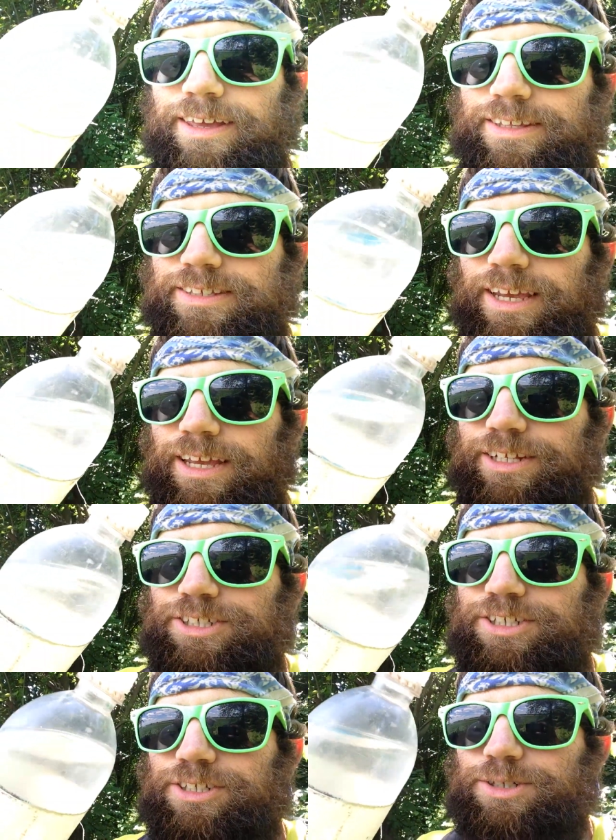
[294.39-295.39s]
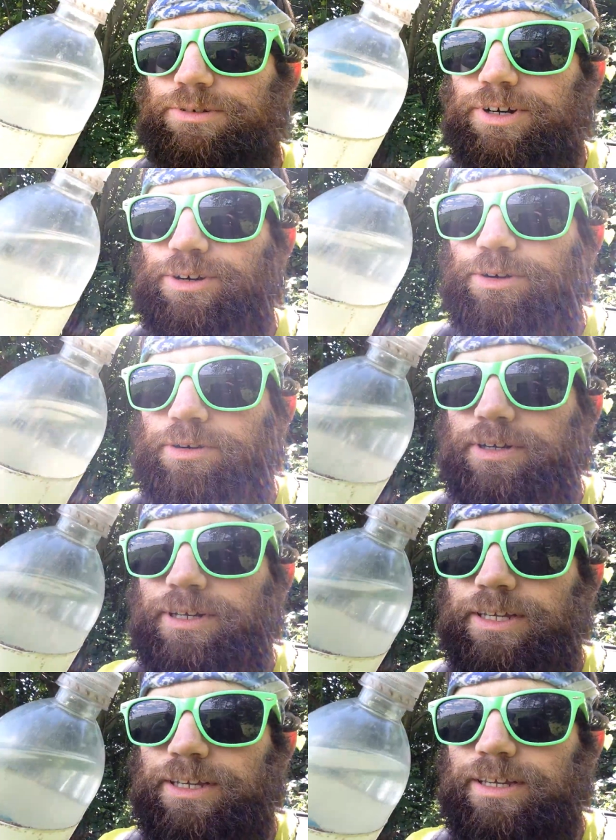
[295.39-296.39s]
It's H2O.
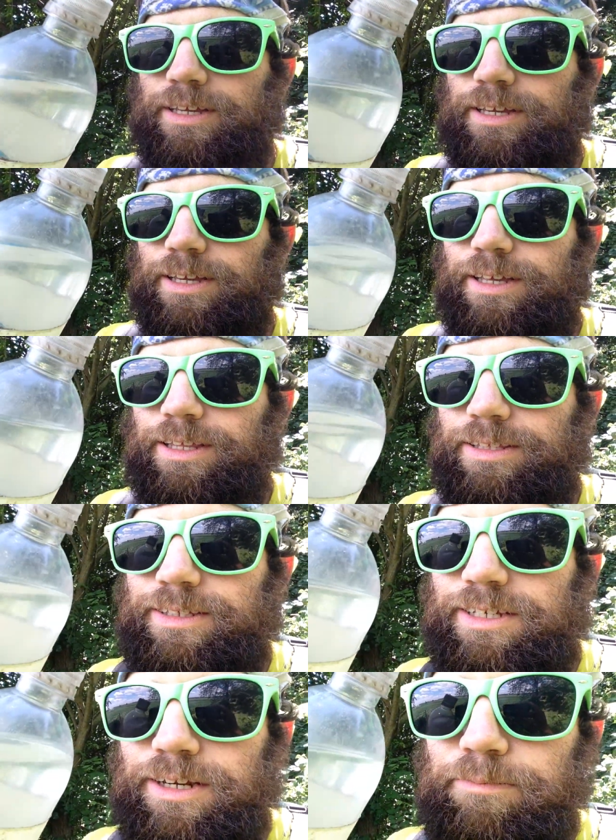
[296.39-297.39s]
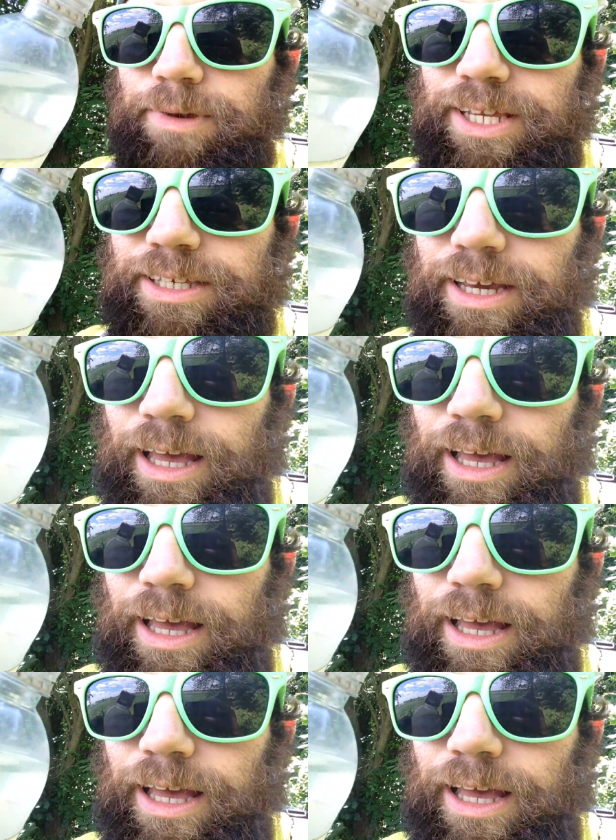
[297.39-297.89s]
It's gonna make you